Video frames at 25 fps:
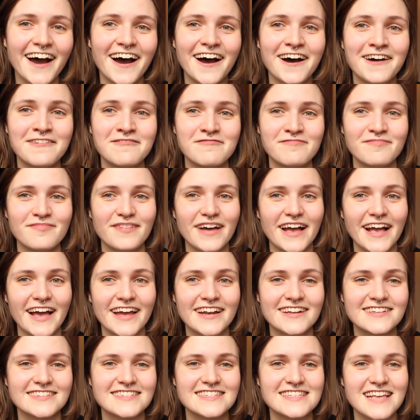And
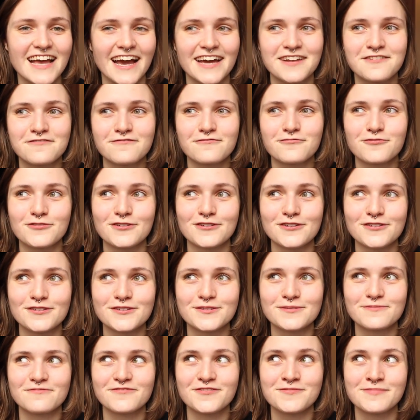it's kind of
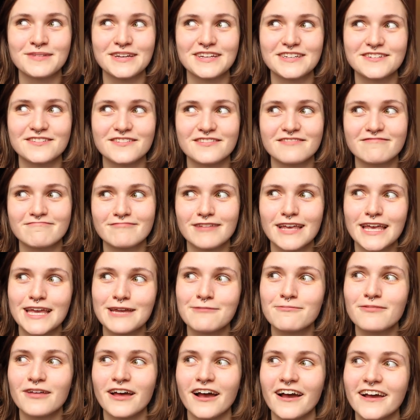rude for me to
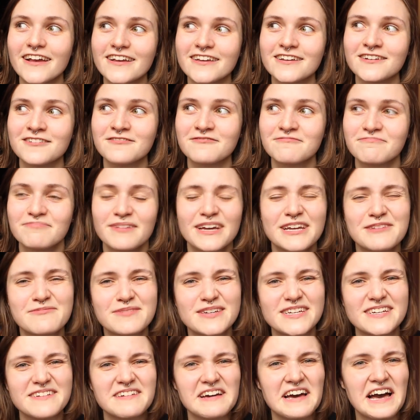keep that icon,
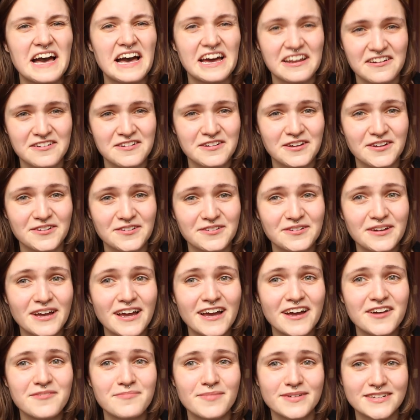maybe. I don't know,
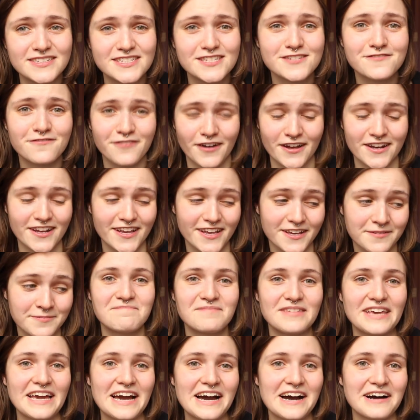but it's funny.
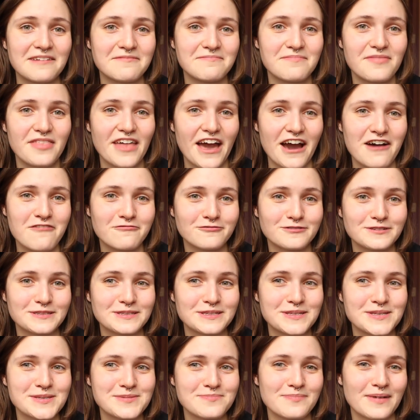Yeah, that
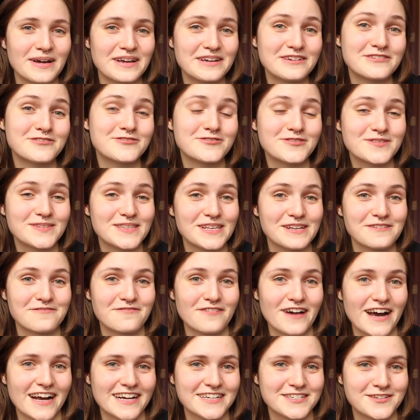was my interesting
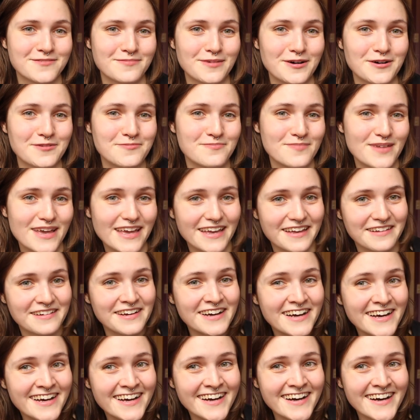fact about
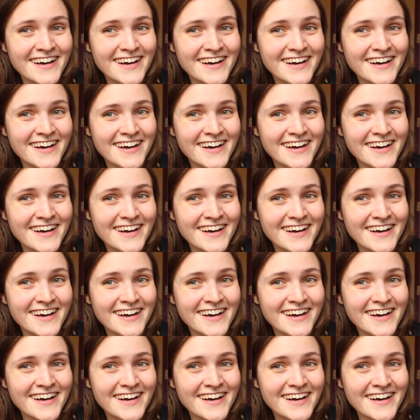me.